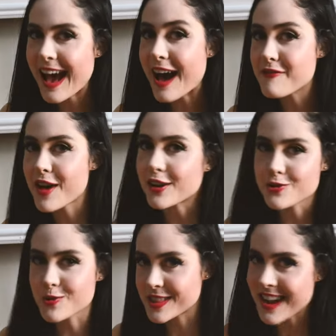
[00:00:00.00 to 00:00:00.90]

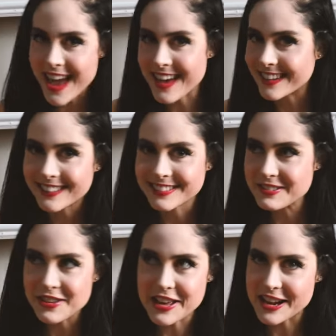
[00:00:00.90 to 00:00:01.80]
Affect with an A,
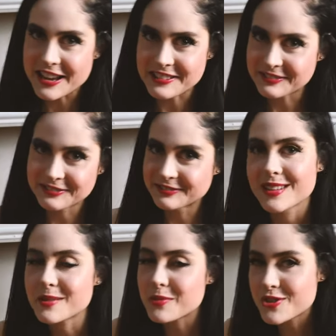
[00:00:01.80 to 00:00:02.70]
get it?
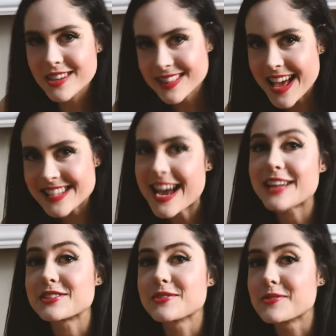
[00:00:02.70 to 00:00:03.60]
Someone should get that
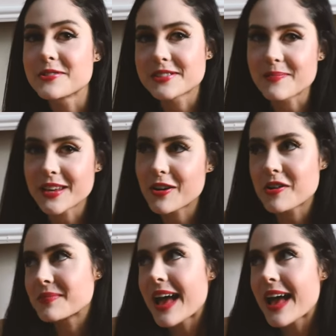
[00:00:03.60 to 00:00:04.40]
tattooed or something, or